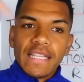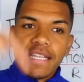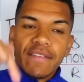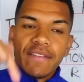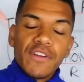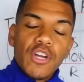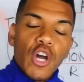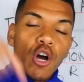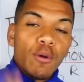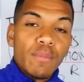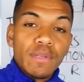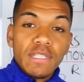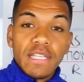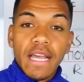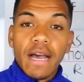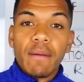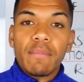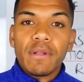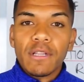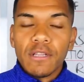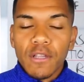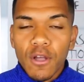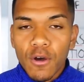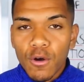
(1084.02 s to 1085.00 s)
Leave a comment down
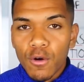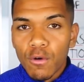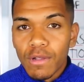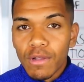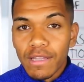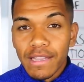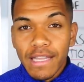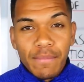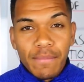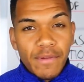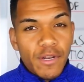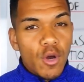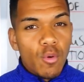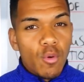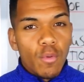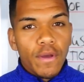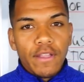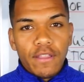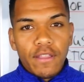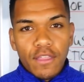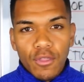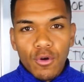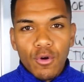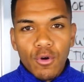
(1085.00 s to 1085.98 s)
below and let me know what
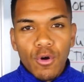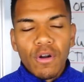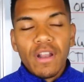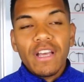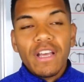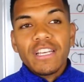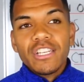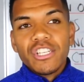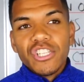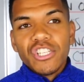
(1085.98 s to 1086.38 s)
you thought.